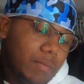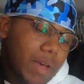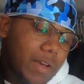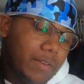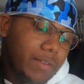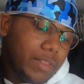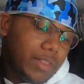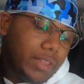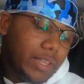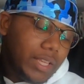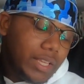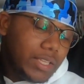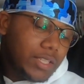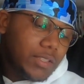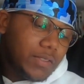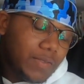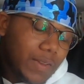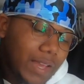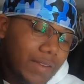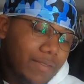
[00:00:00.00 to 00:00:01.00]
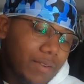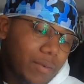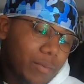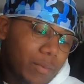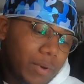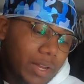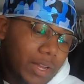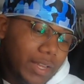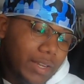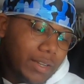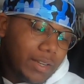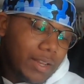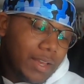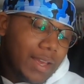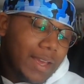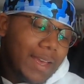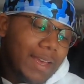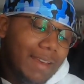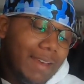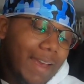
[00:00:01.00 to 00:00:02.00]
my least favorite one
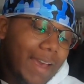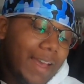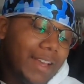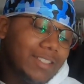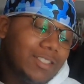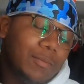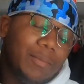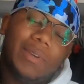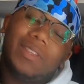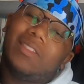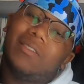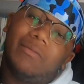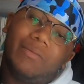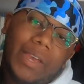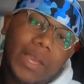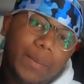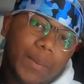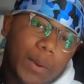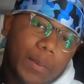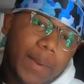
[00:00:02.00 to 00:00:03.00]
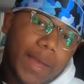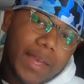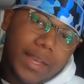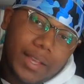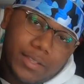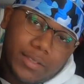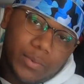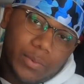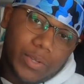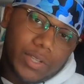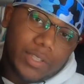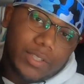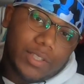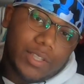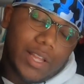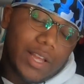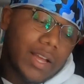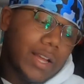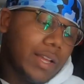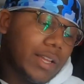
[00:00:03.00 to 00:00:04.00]
has to be the Vapor Max ones,
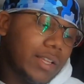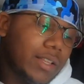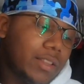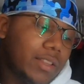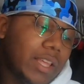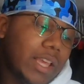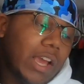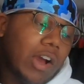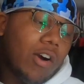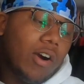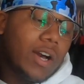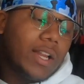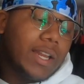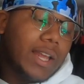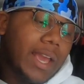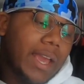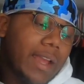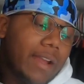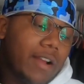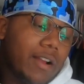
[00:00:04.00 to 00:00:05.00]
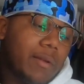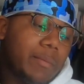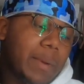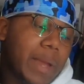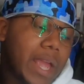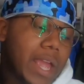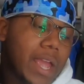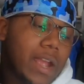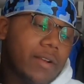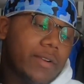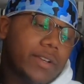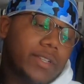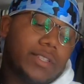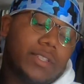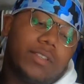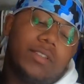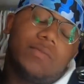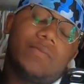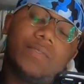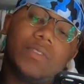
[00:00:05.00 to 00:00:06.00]
the on-air
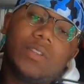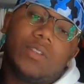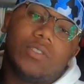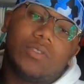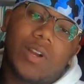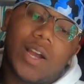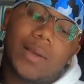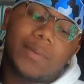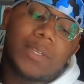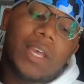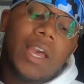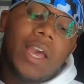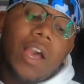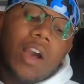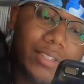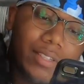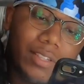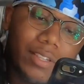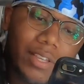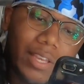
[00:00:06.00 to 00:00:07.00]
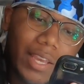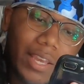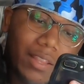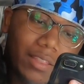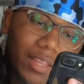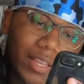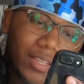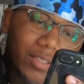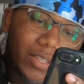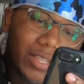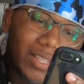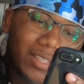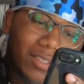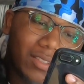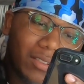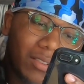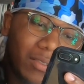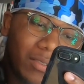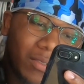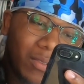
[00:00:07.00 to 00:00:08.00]
Paris drops, and this is
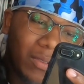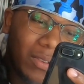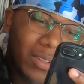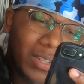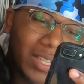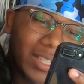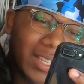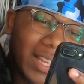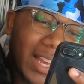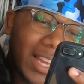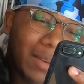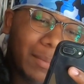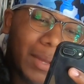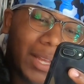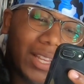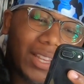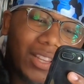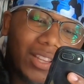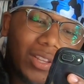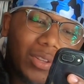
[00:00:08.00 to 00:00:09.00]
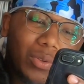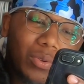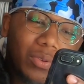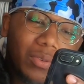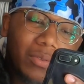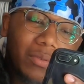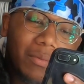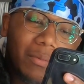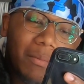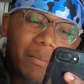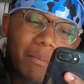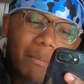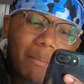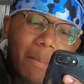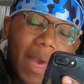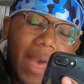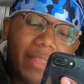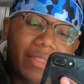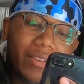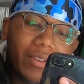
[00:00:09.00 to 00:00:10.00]
designed by Lou
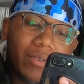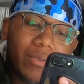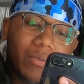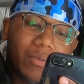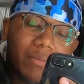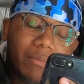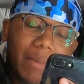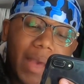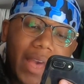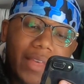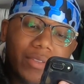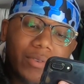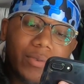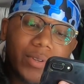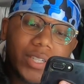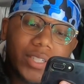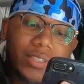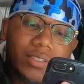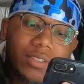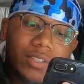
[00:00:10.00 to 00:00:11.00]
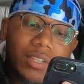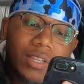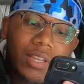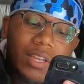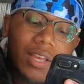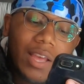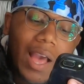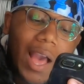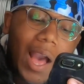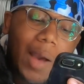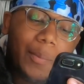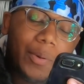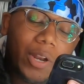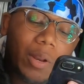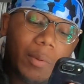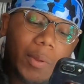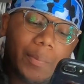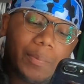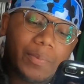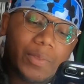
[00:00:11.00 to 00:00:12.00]
Matherin. I'll put
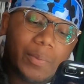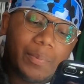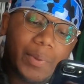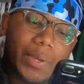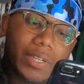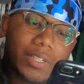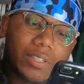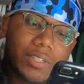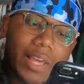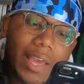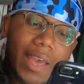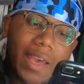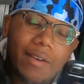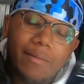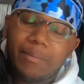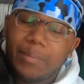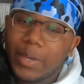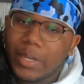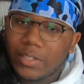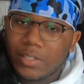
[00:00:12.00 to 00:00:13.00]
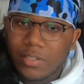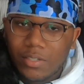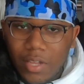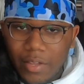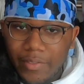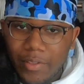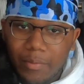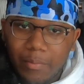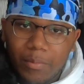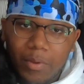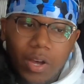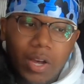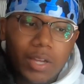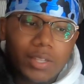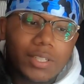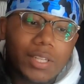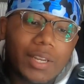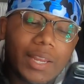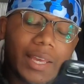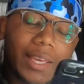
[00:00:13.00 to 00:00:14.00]
up the pic. They have pictures of them
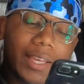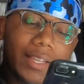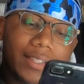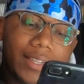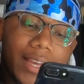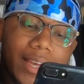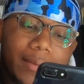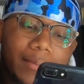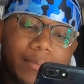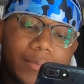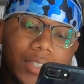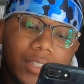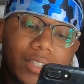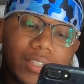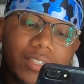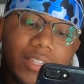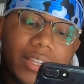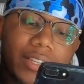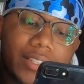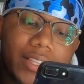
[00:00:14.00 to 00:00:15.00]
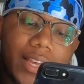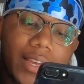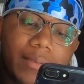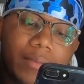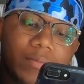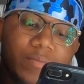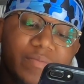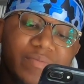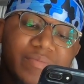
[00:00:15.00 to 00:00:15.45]
on the Nike's app, on the sneakers app,